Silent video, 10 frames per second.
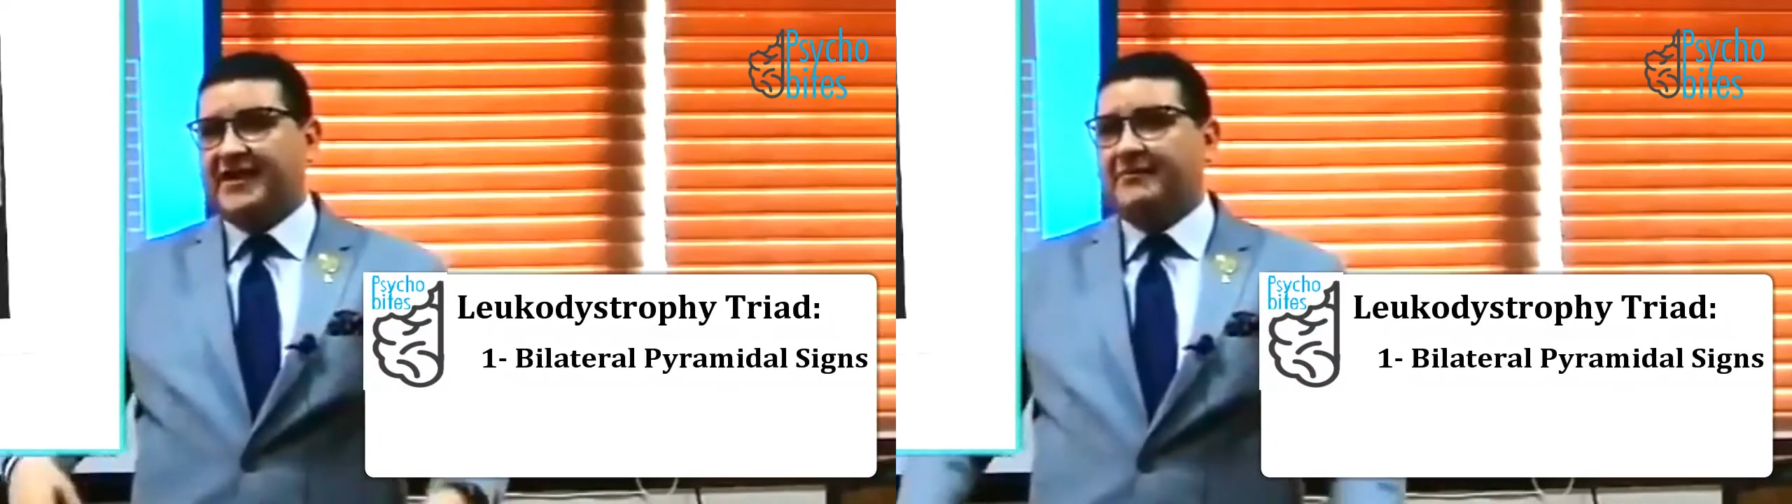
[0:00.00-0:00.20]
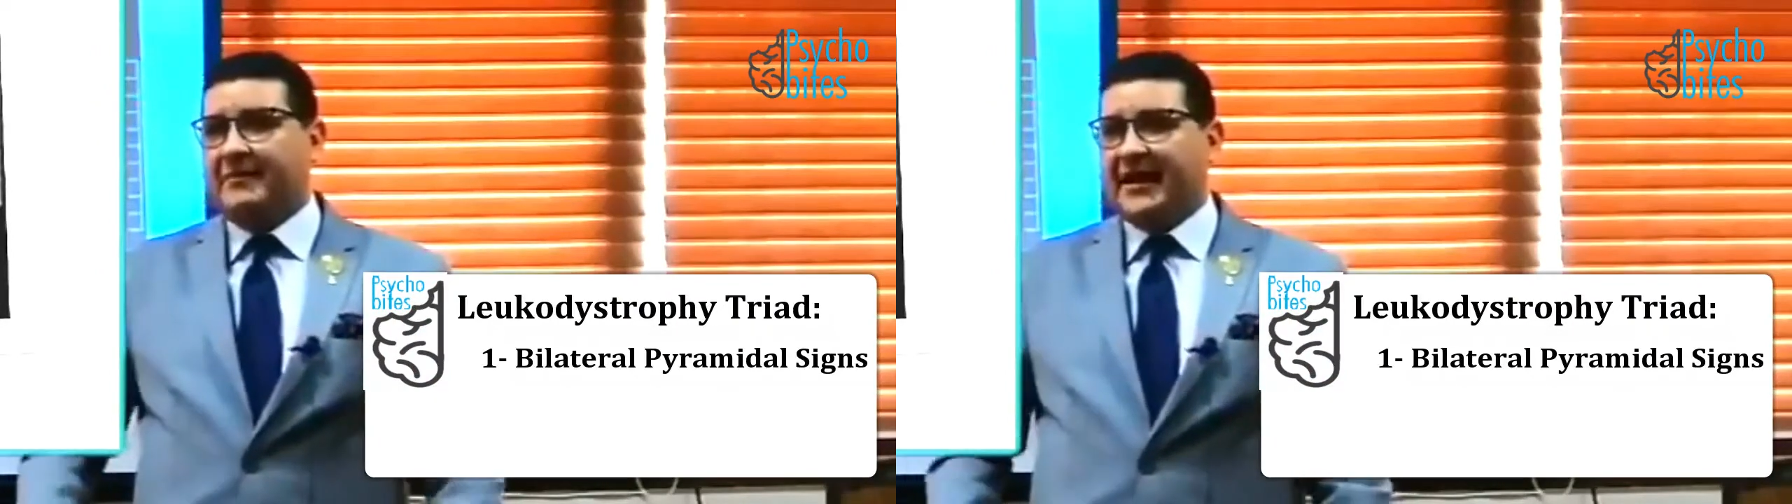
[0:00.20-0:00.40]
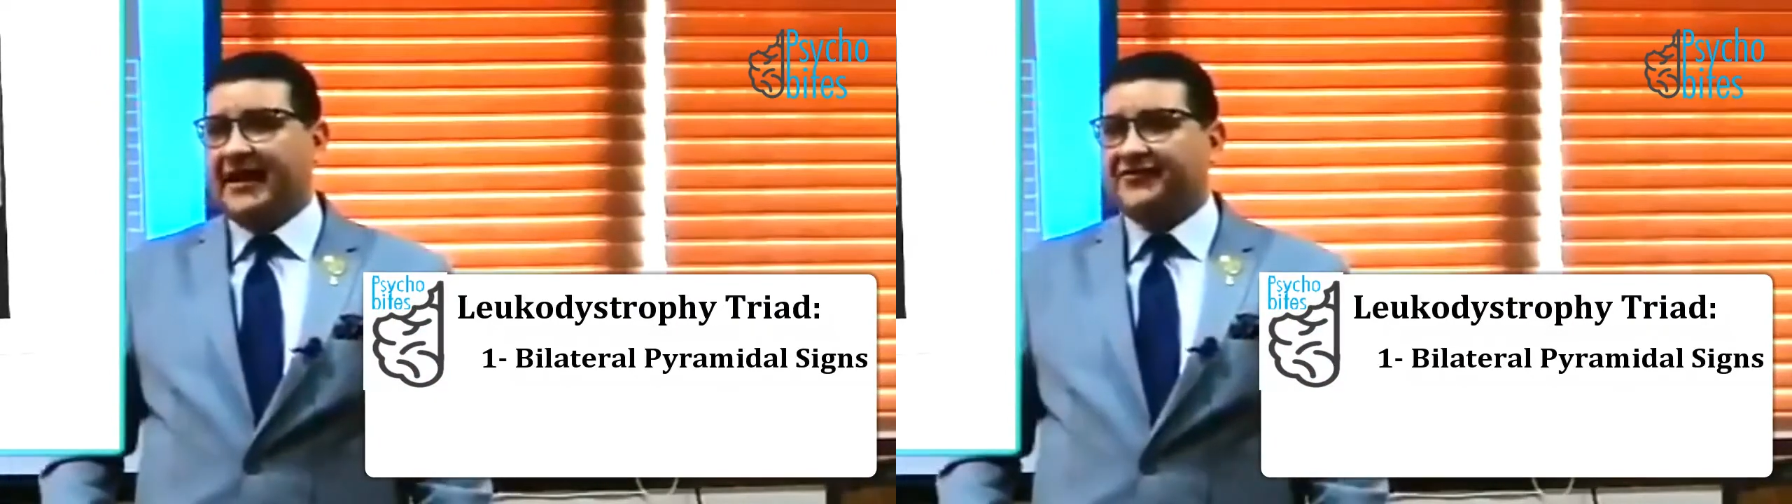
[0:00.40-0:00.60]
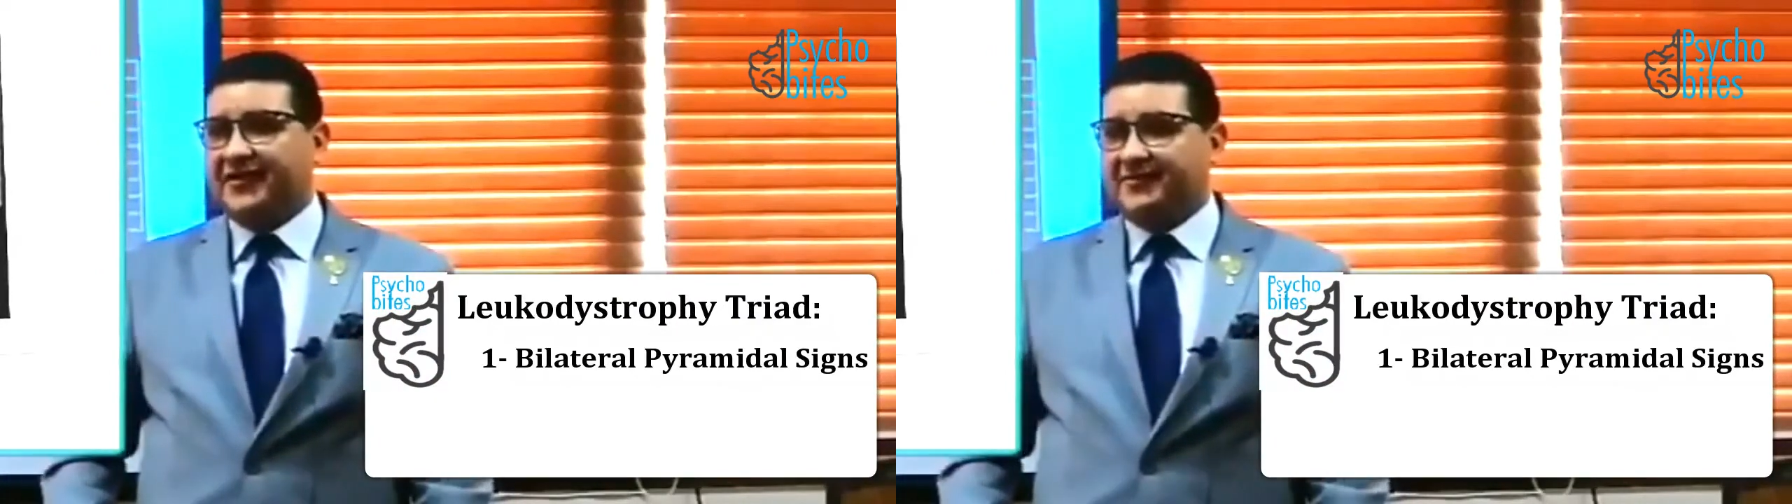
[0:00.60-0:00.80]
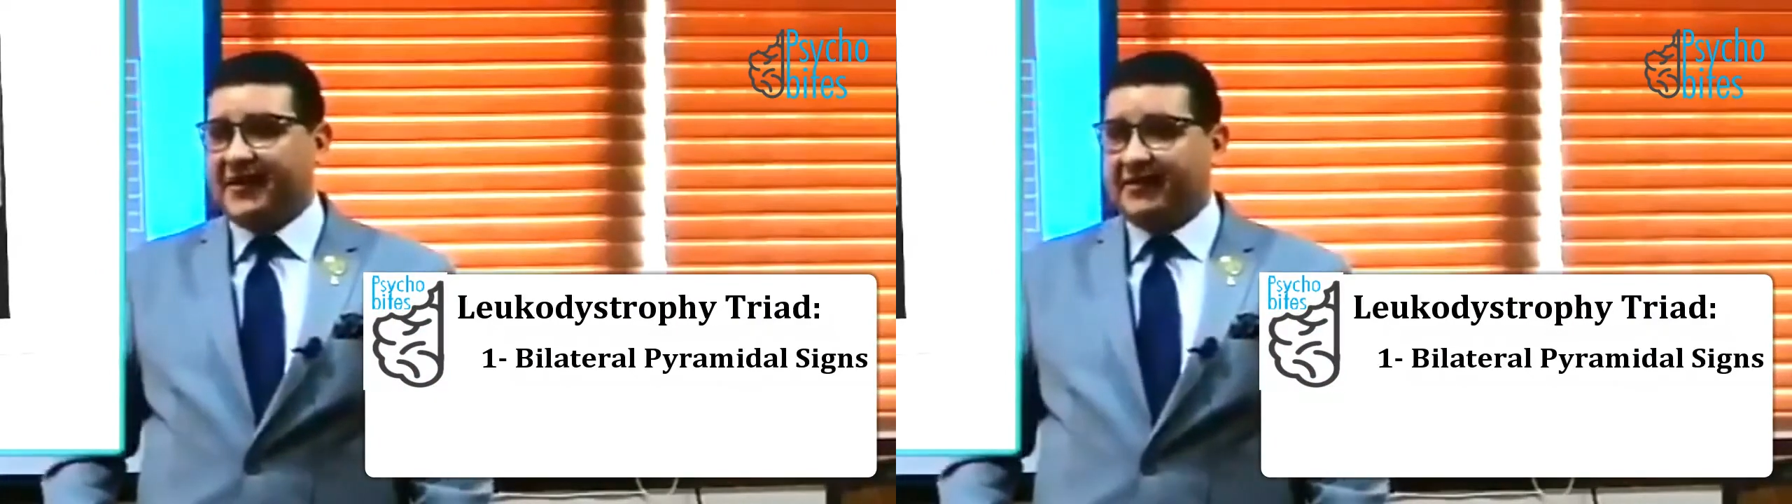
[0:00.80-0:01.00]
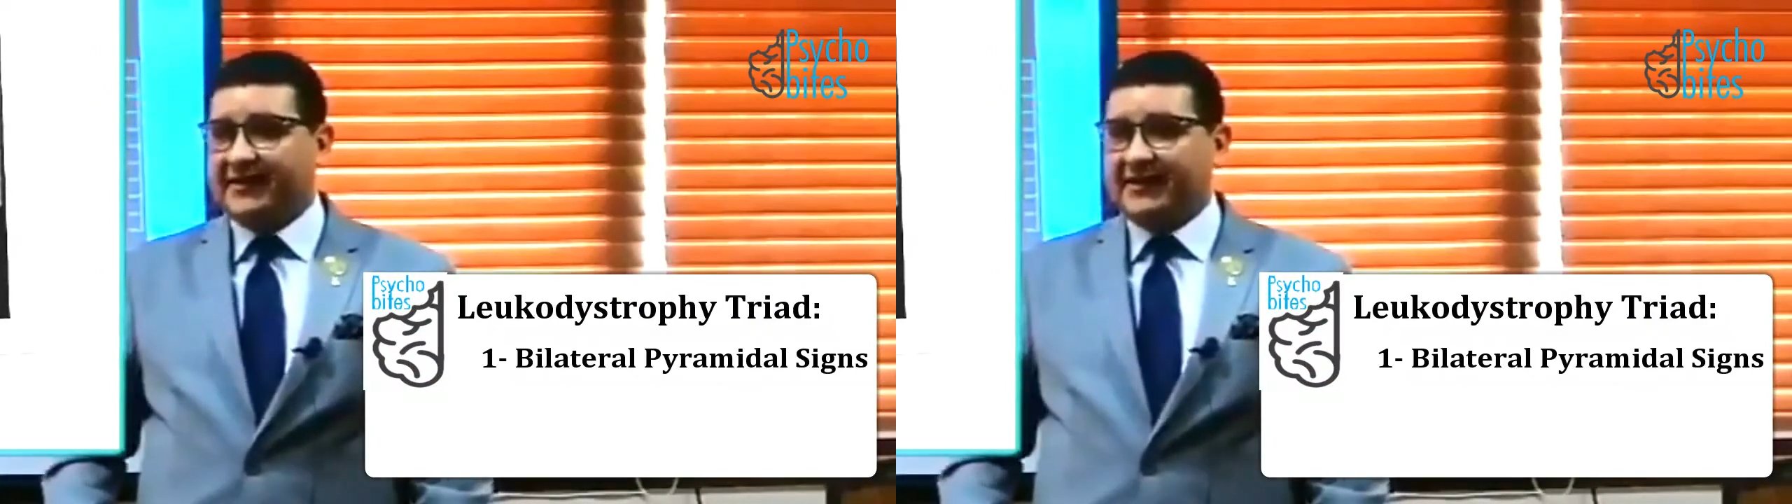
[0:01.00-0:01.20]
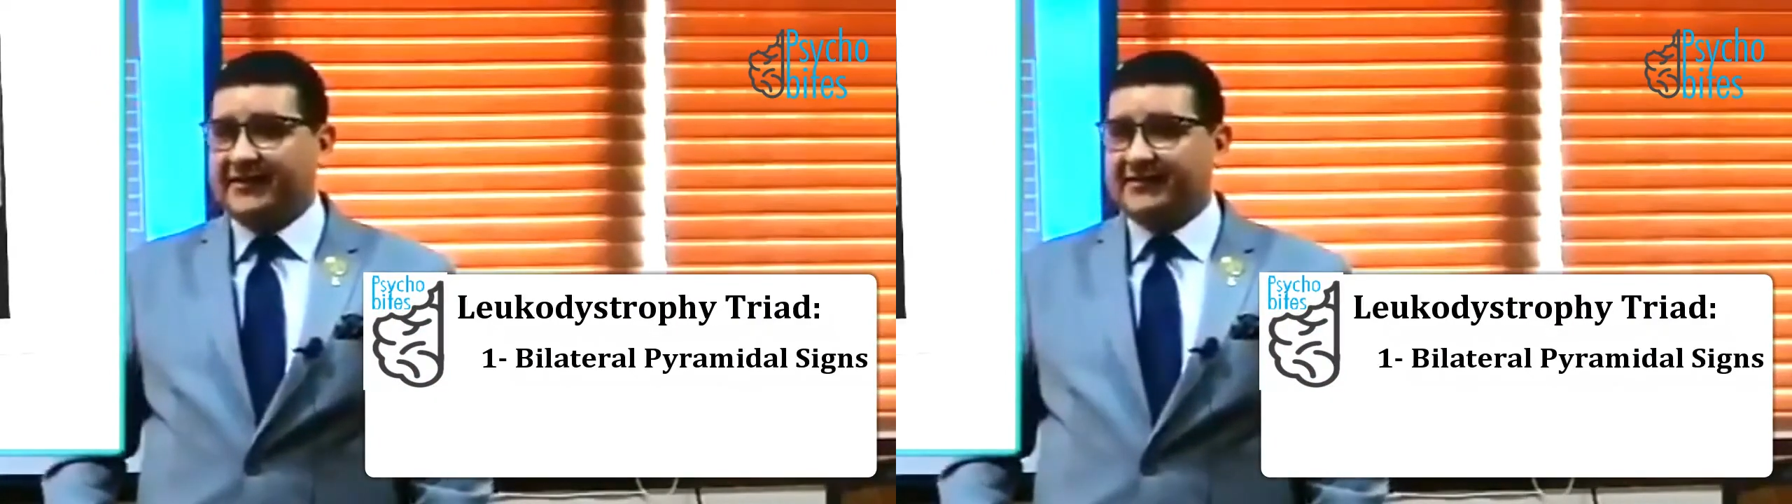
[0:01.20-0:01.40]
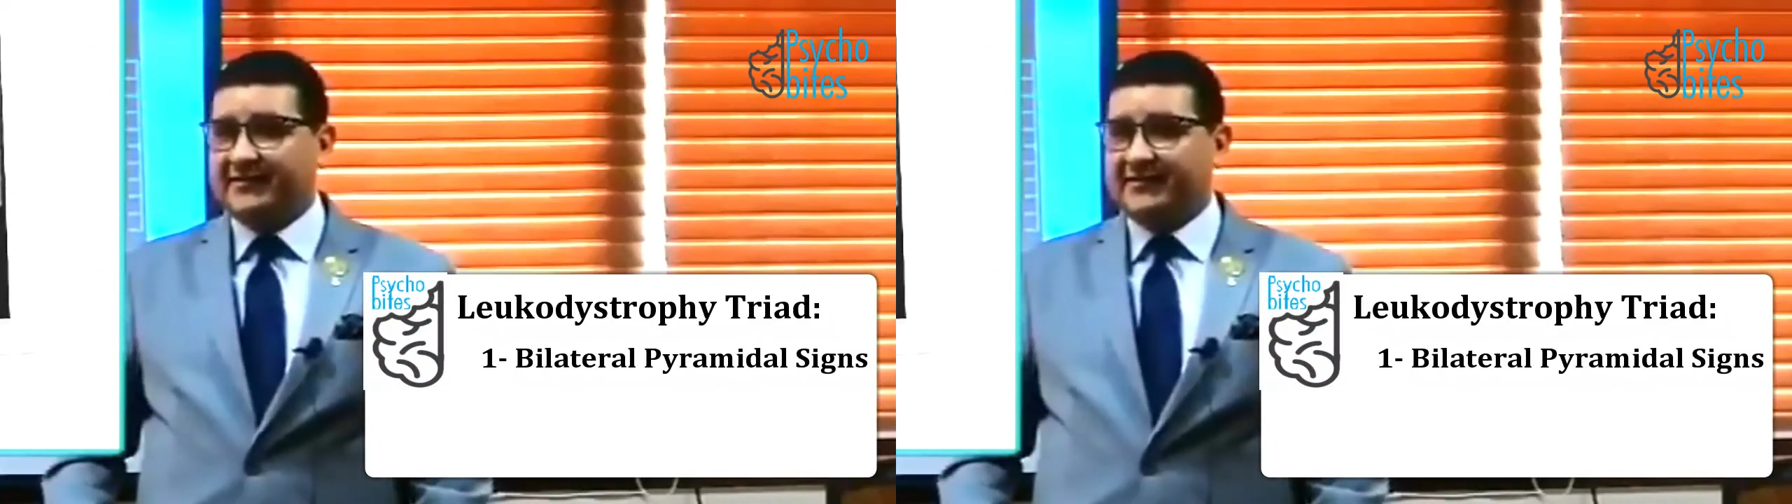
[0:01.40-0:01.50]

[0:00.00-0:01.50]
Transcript: bilateral pyramidal,